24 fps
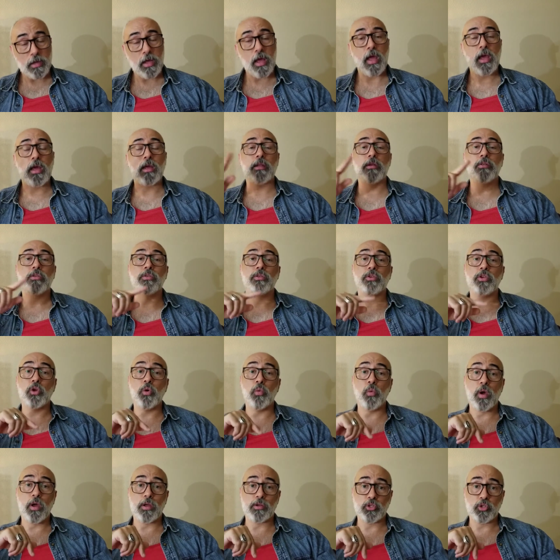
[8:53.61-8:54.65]
and you
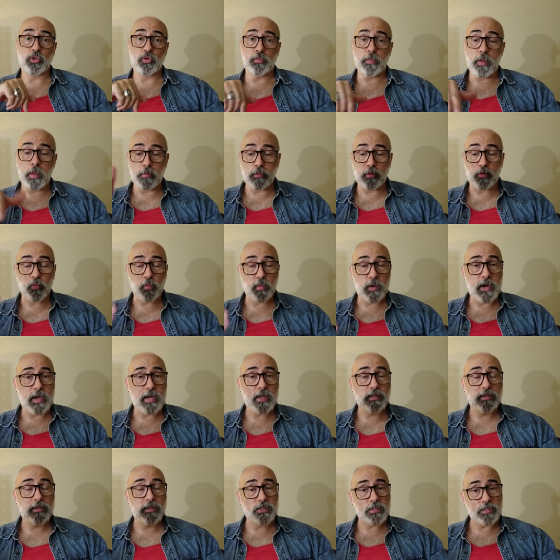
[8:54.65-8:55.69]
want to be able to
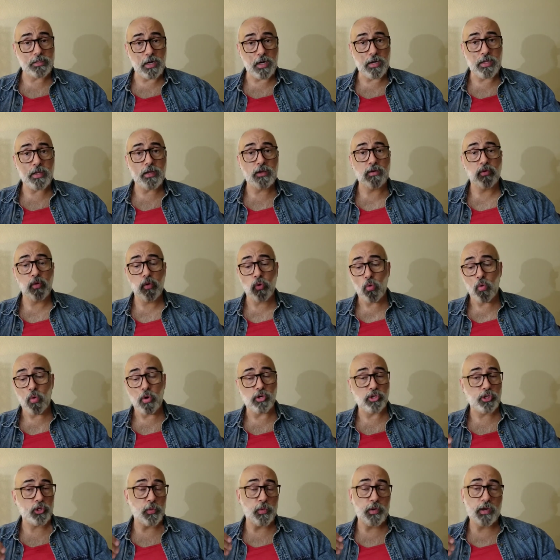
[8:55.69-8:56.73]
read and study or
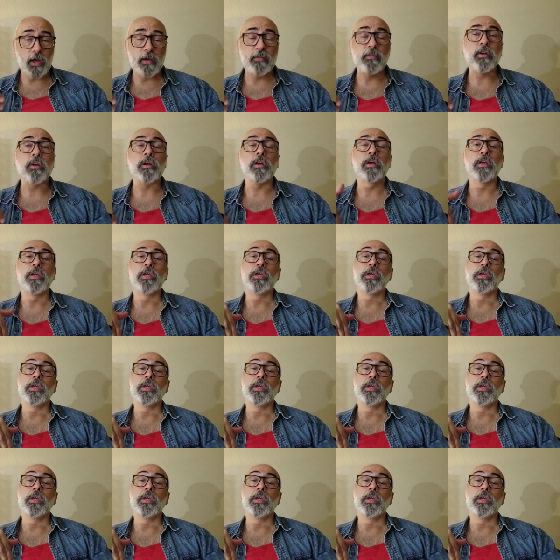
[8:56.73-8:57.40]
do whatever.